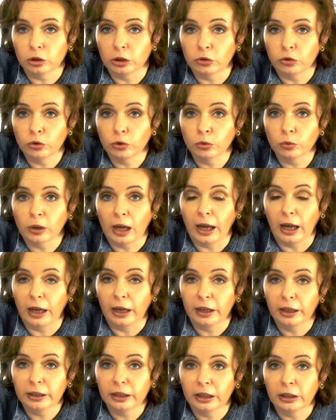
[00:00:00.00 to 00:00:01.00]
is too
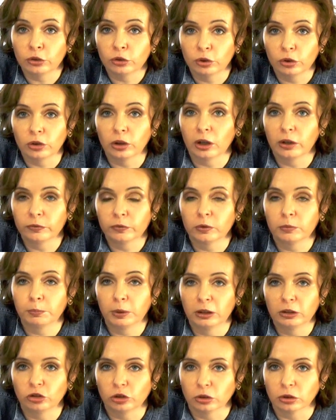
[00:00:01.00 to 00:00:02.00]
high and turn off the
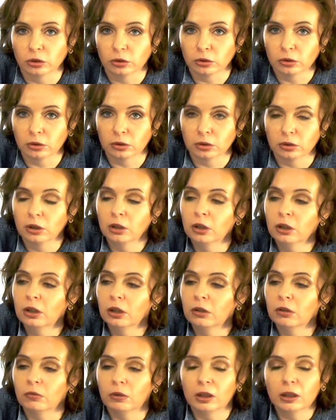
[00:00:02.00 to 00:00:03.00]
pressure cooker.
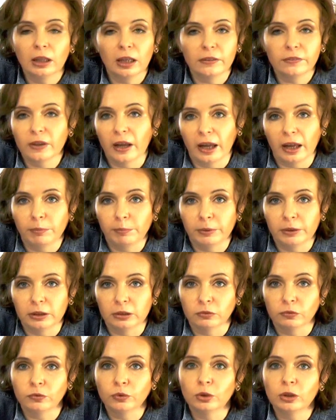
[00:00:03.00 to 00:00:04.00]
While that's
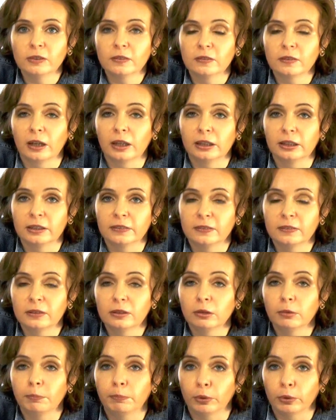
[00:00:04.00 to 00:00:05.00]
happening, food inside is
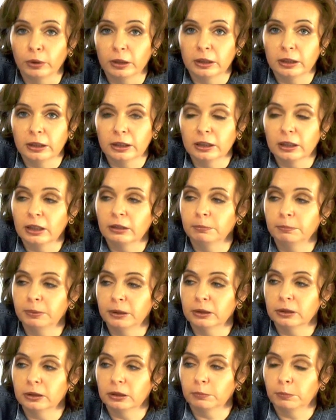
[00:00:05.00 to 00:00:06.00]
still boiling and
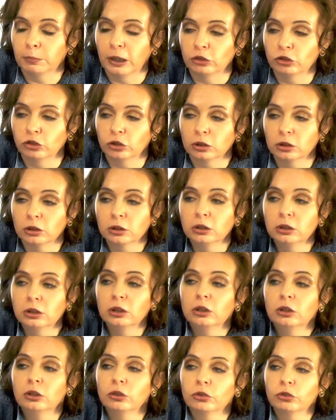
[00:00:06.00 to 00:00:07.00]
building pressure,
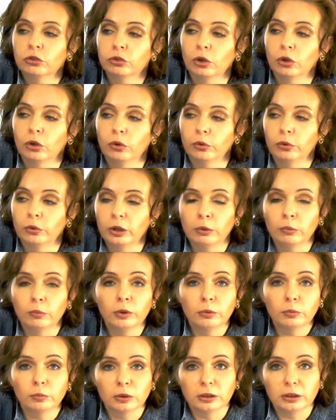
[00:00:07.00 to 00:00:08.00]
so it
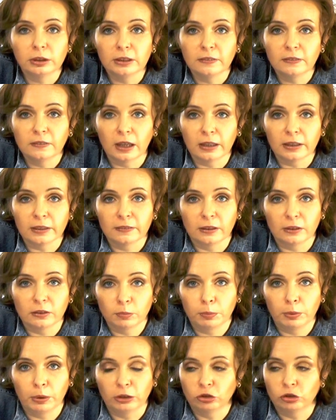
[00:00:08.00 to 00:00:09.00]
will release excess
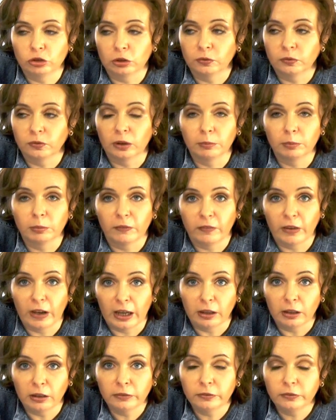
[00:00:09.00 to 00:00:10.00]
pressure from the
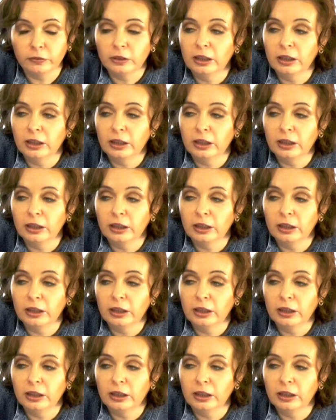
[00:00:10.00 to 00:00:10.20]
valve,